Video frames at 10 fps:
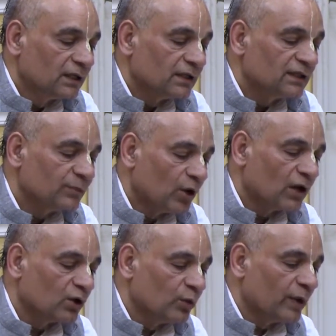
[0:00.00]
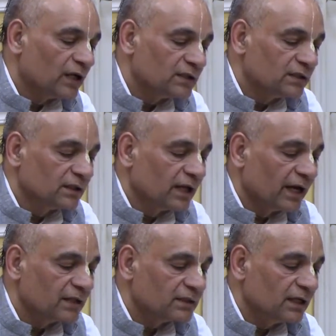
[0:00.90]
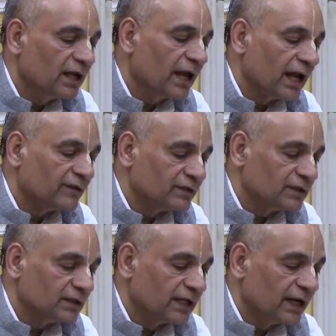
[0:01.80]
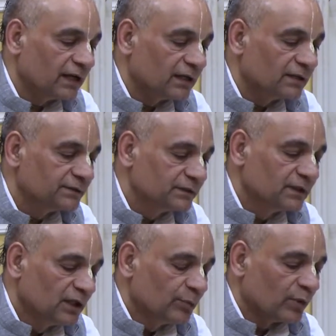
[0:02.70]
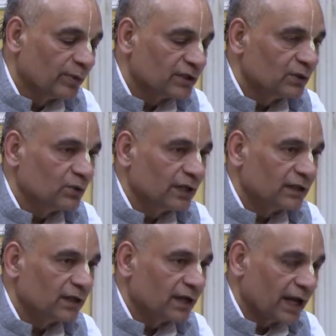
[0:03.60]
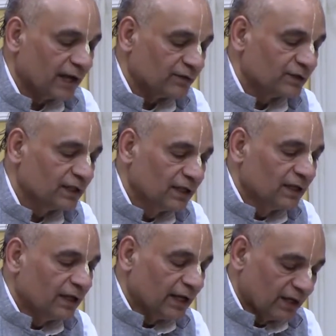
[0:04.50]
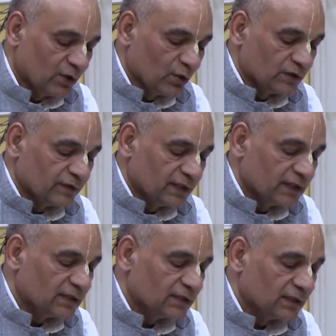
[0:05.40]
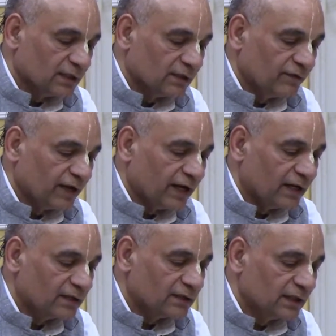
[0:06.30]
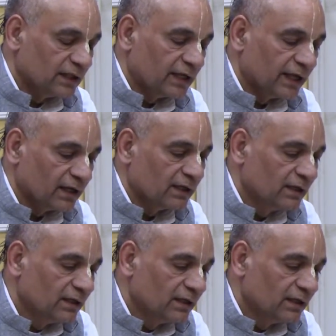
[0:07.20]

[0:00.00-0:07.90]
The small gopas graze the calves. They get permission to take the calves. And he goes with his uh, friends, and they take